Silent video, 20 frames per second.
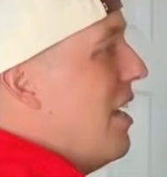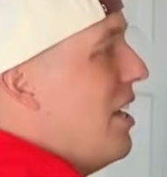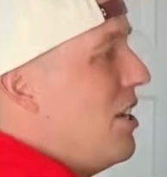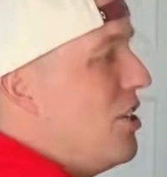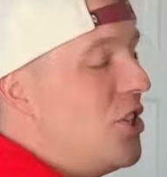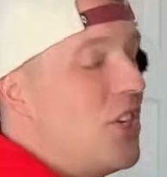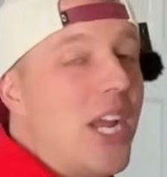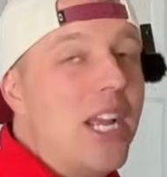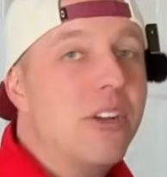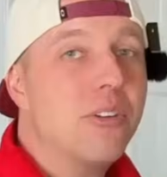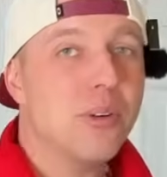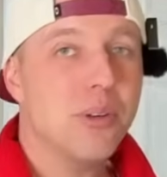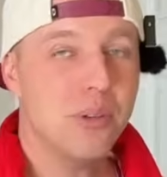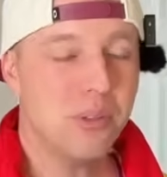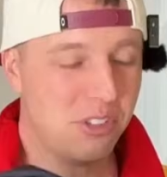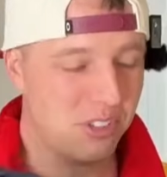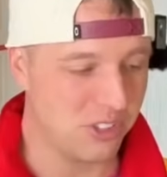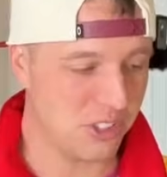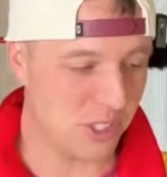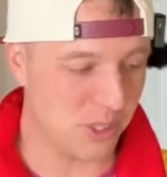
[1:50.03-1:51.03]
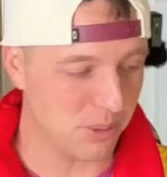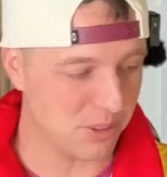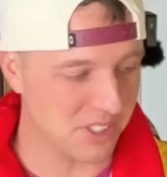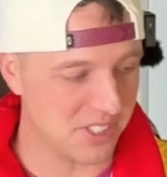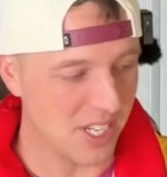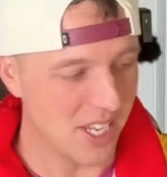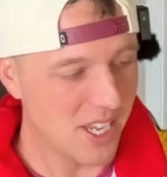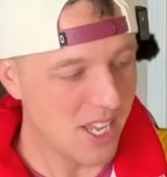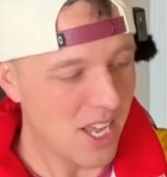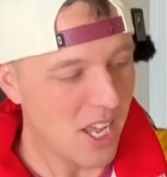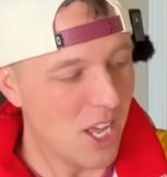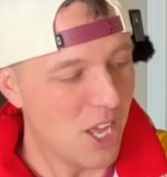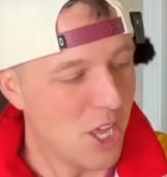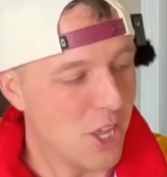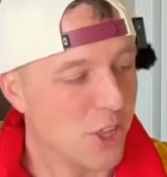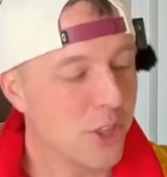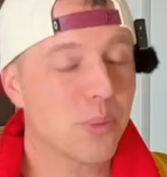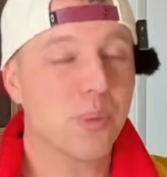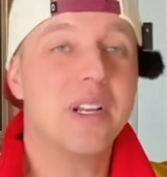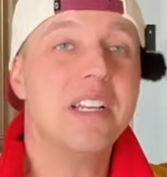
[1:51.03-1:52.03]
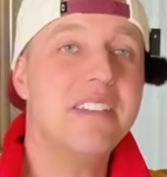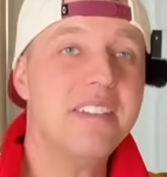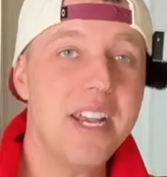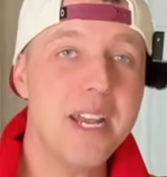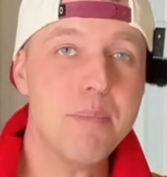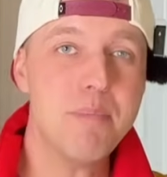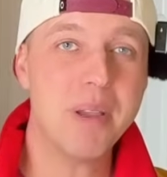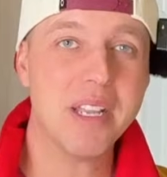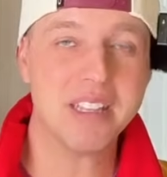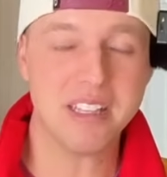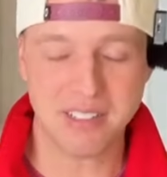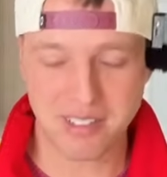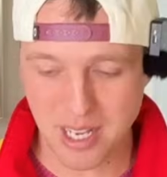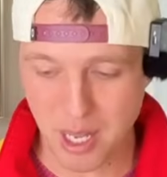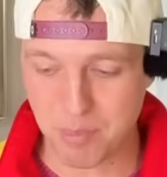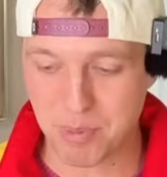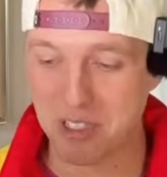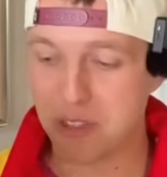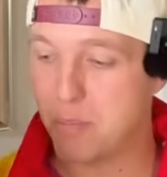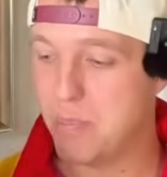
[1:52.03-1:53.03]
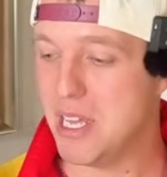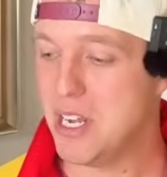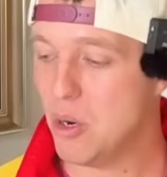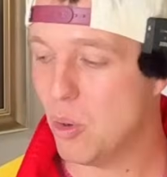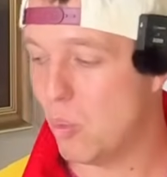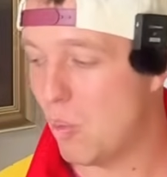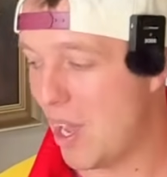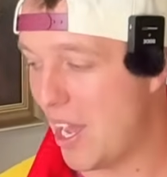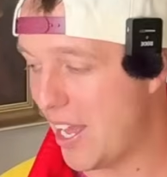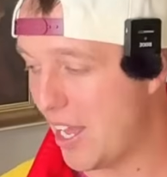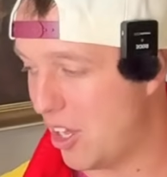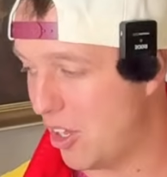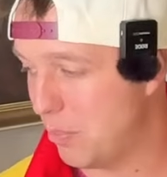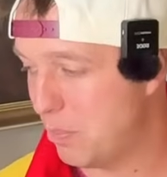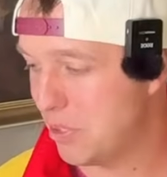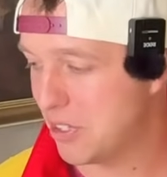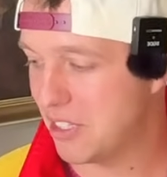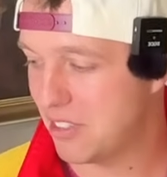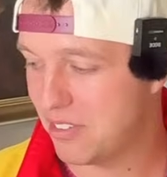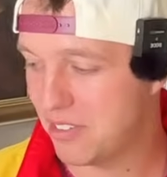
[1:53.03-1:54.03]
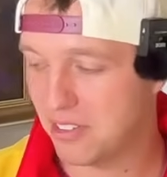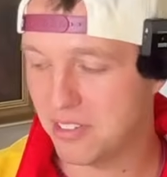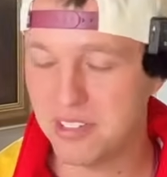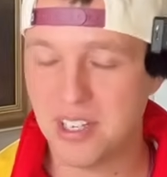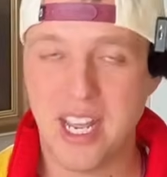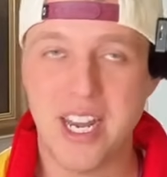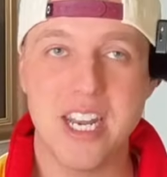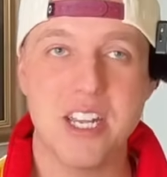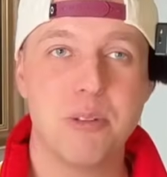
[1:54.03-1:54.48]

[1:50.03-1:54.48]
J.Crew suit. The reason I picked this up, it's been a while, I'll put these to the side.